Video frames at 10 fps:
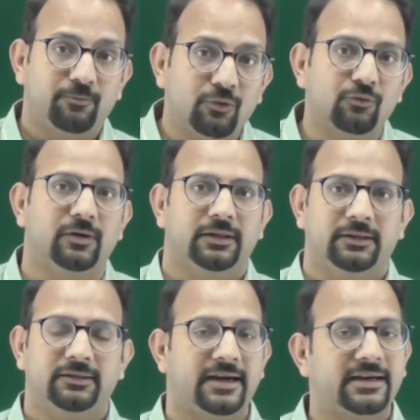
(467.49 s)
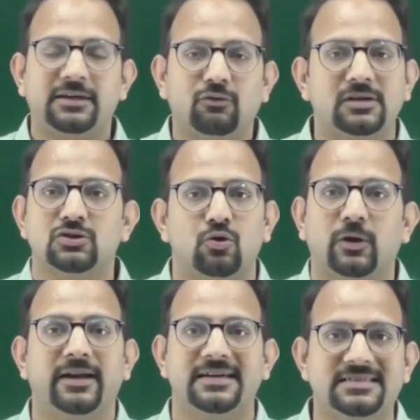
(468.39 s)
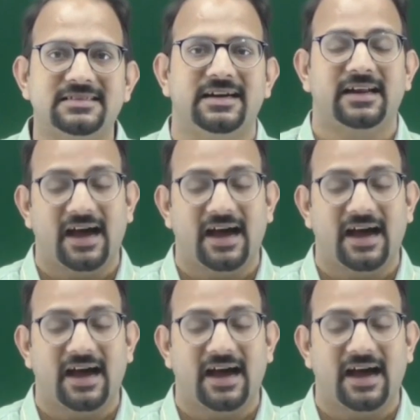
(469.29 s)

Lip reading: proven that it was not an accident.